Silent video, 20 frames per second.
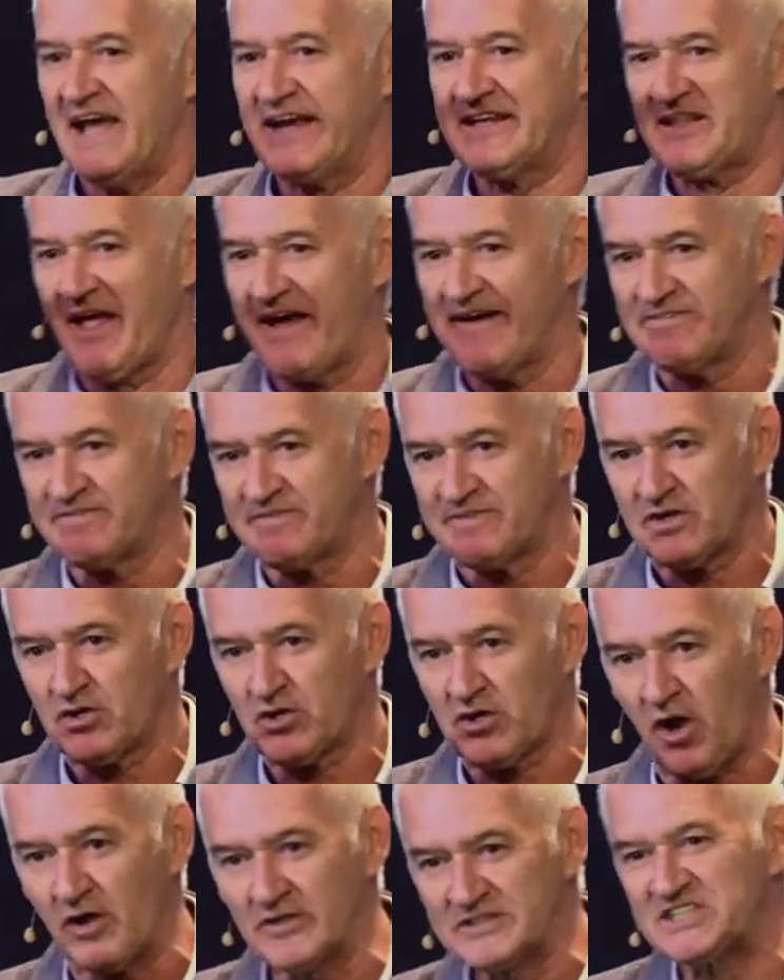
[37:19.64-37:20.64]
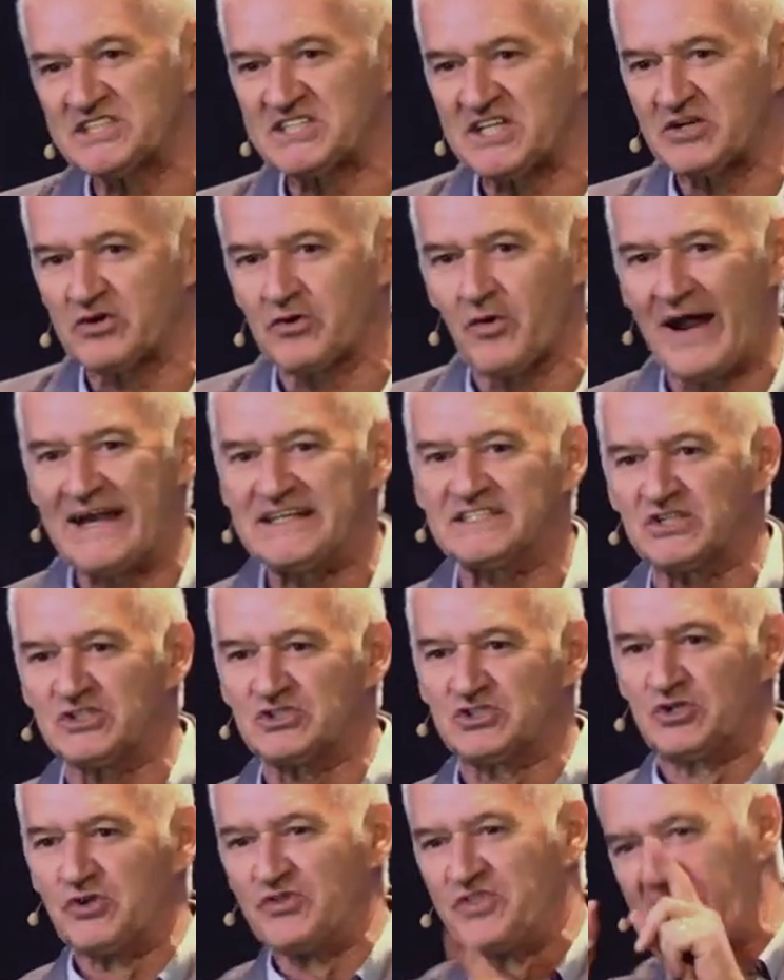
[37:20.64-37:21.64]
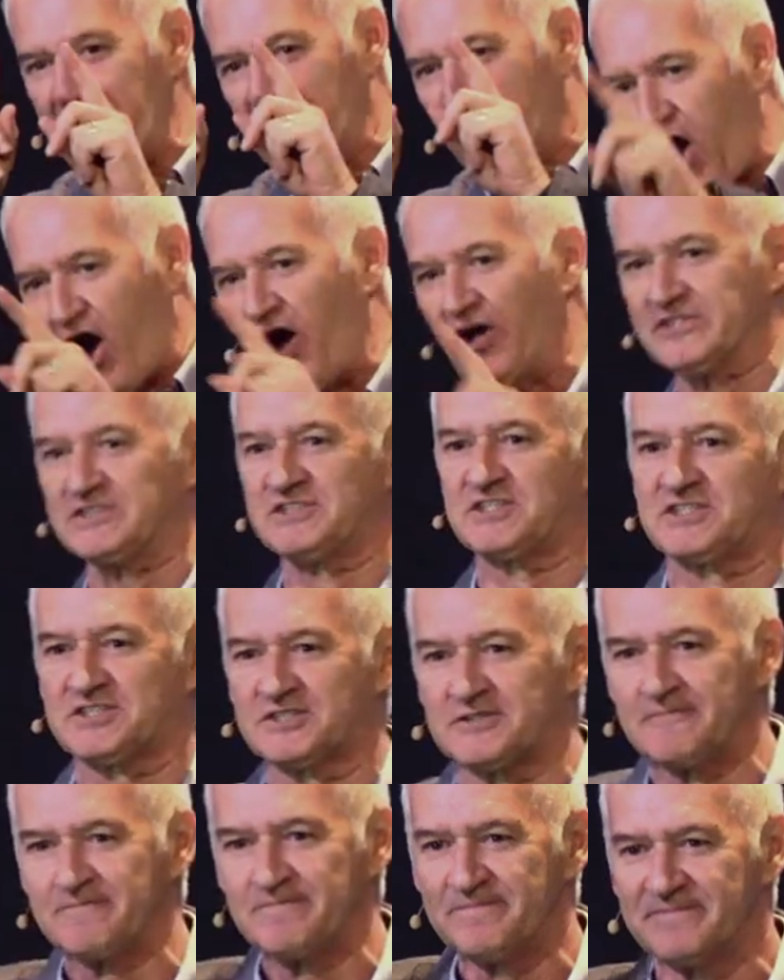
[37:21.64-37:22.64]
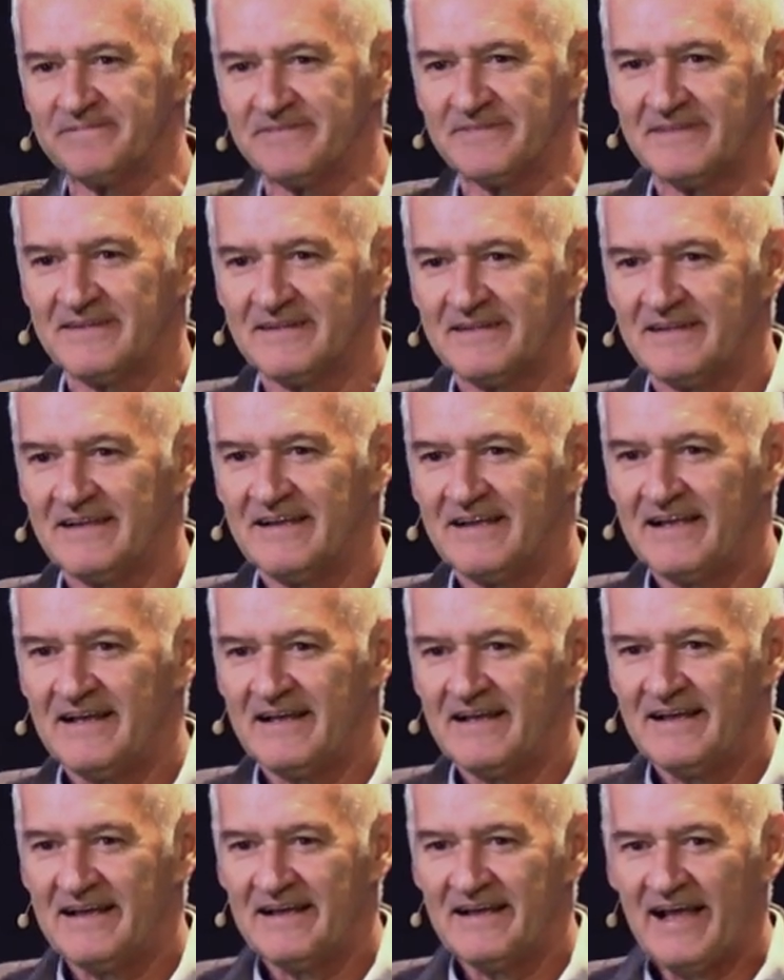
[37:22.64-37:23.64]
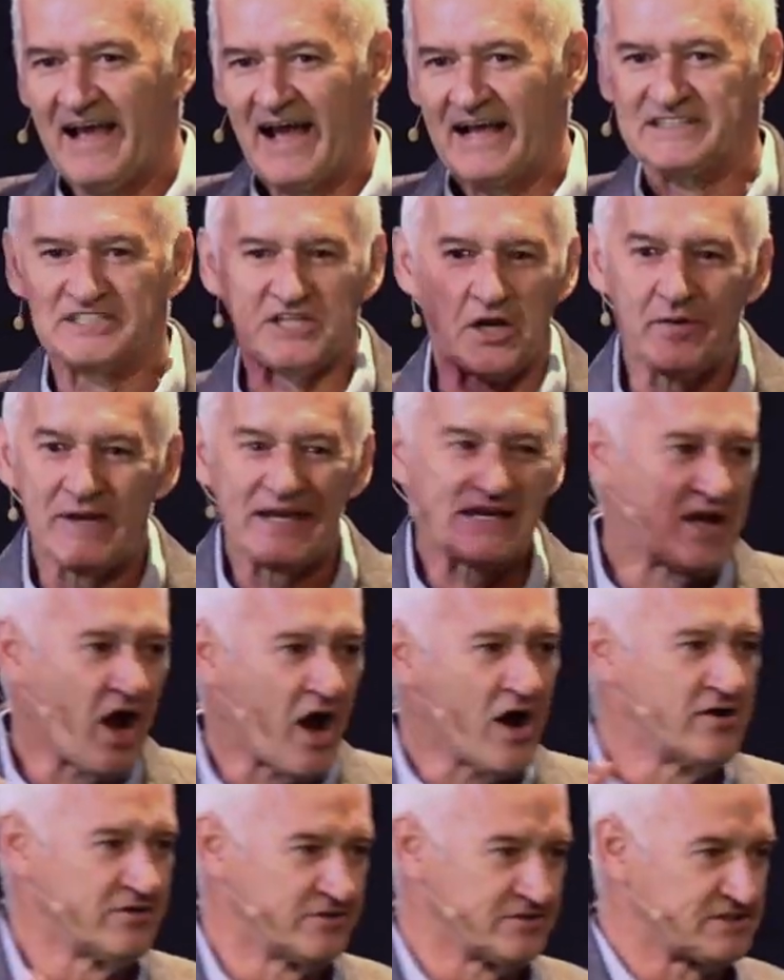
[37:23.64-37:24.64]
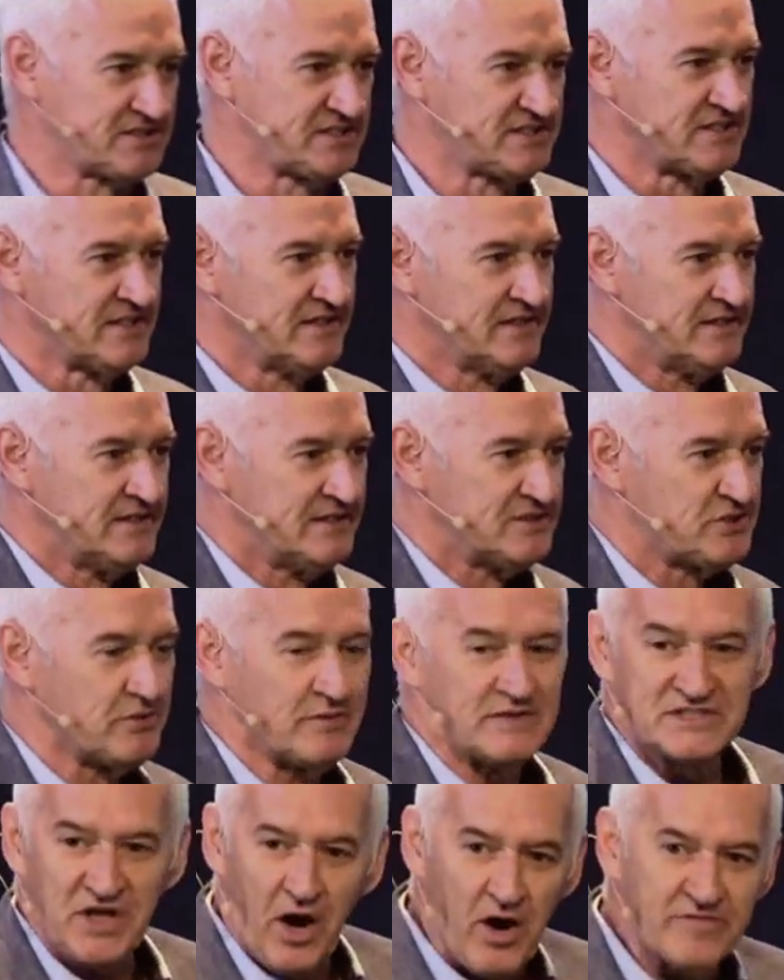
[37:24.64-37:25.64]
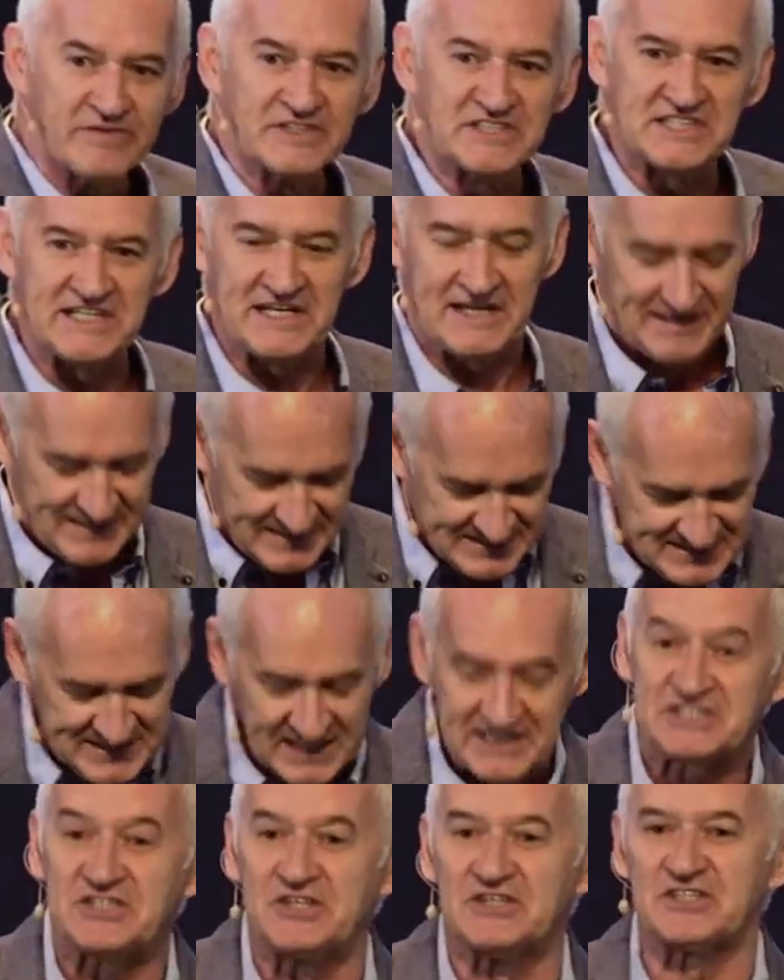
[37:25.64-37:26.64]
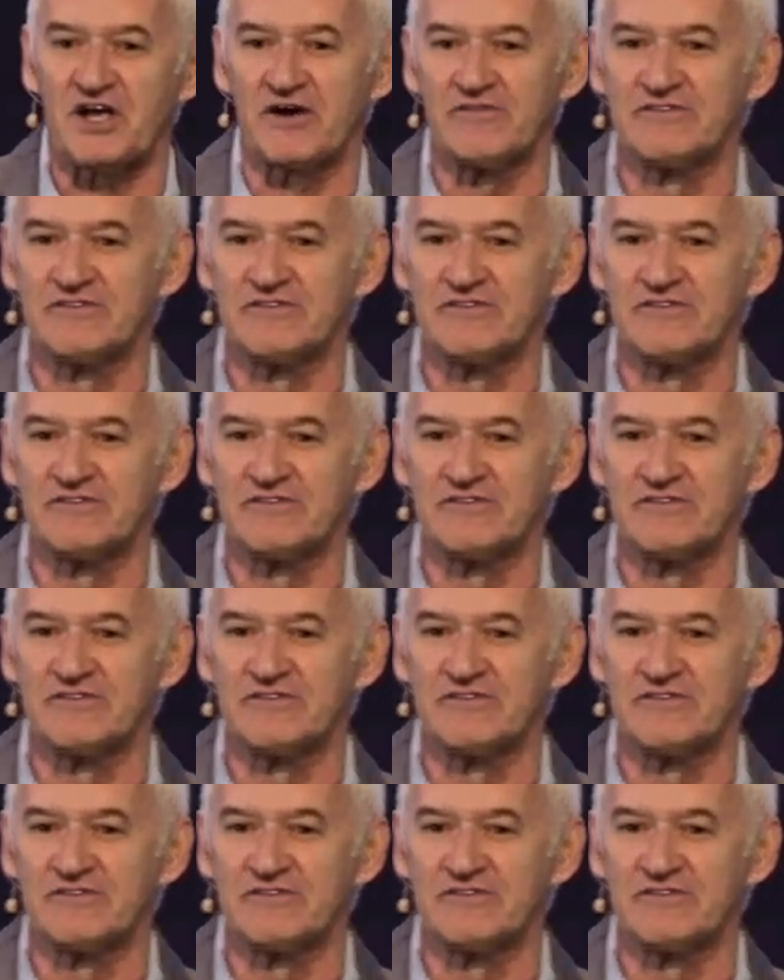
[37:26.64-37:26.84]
that they've consecrated to their gods. And so he goes to his overseer and he says to his